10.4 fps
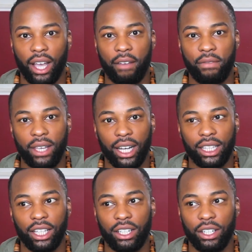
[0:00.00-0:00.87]
I think
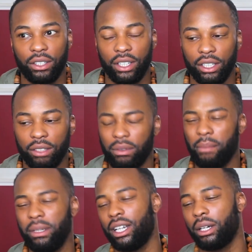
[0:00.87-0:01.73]
I'd done loads of those. Well,
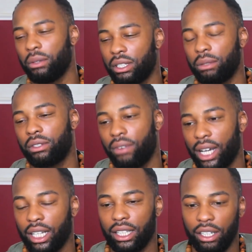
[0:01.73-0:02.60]
I mean, it was
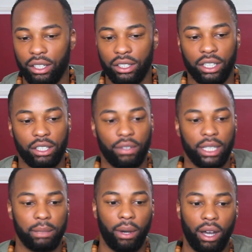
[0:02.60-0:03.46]
fine. I'd done loads of those
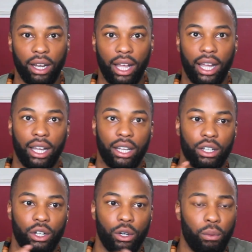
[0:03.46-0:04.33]
things, but like
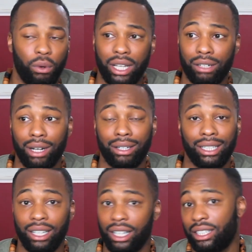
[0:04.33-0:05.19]
walking
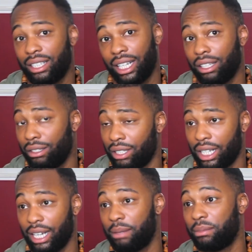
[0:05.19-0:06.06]
around in London at those
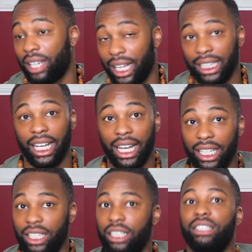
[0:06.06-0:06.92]
times like
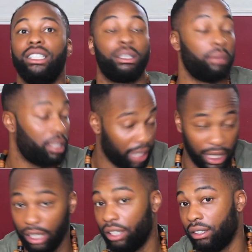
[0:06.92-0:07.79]
that, it's when you
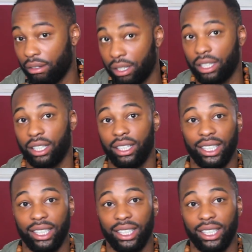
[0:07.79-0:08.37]
get the looks.